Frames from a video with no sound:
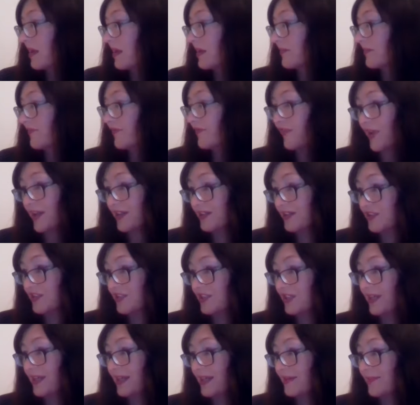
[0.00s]

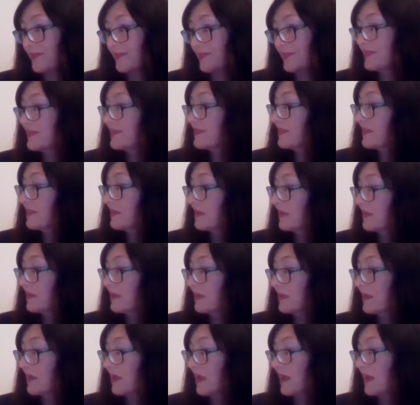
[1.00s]
friendships.
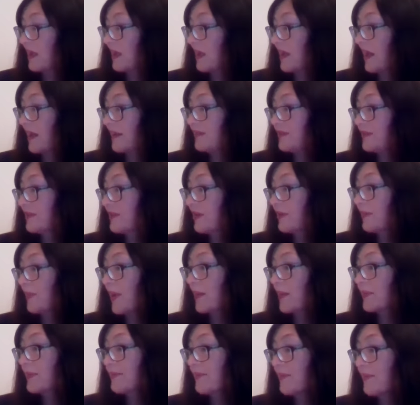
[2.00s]
And you can
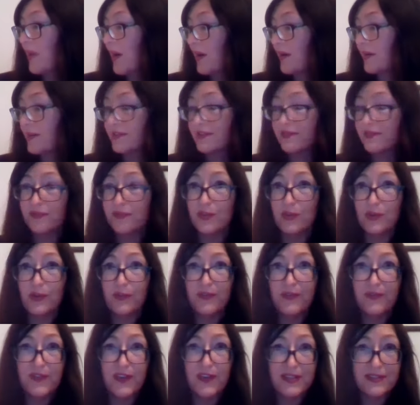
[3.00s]
work with Mars for
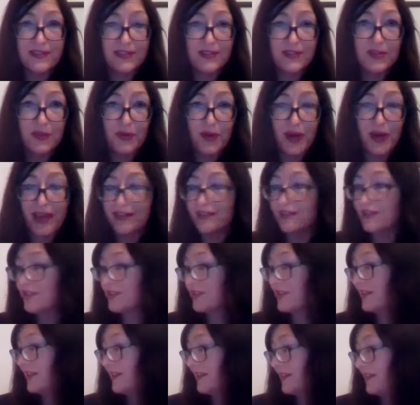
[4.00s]
physical
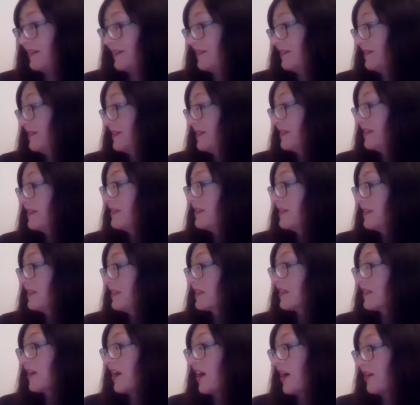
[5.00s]
energy,
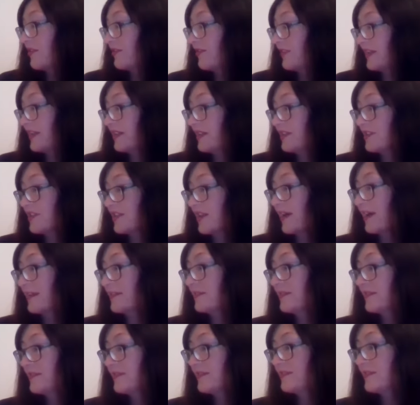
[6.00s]
courage,
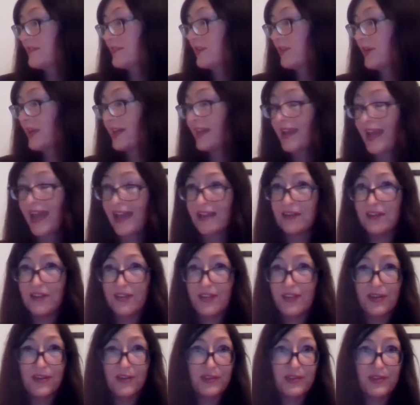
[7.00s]
and doing
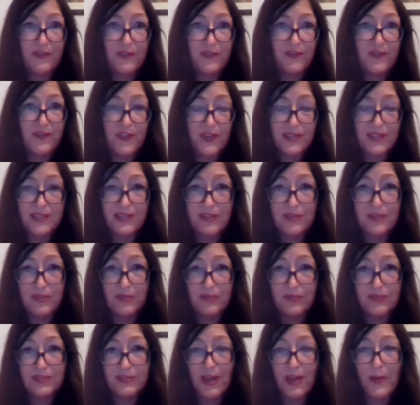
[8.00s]
anything on the
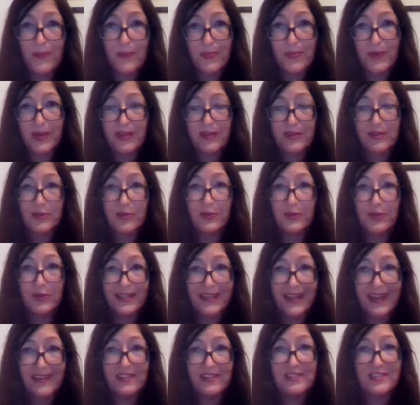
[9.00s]
physical. So
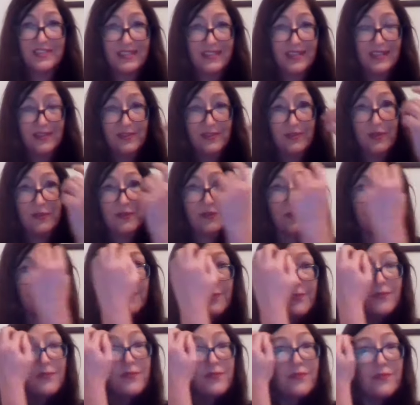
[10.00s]
calling energy in
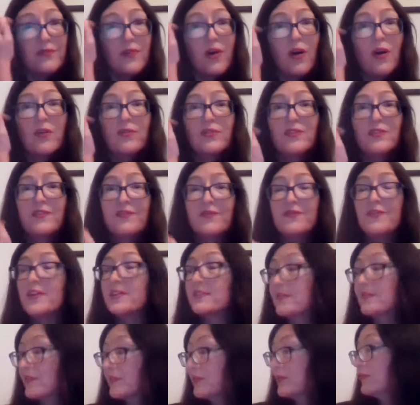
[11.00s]
on the
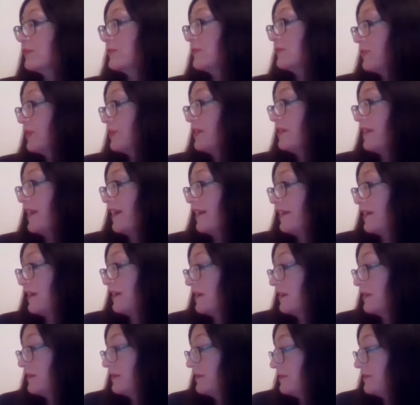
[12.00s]
physical
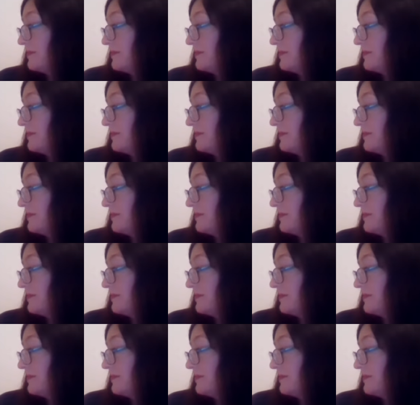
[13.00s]
layer.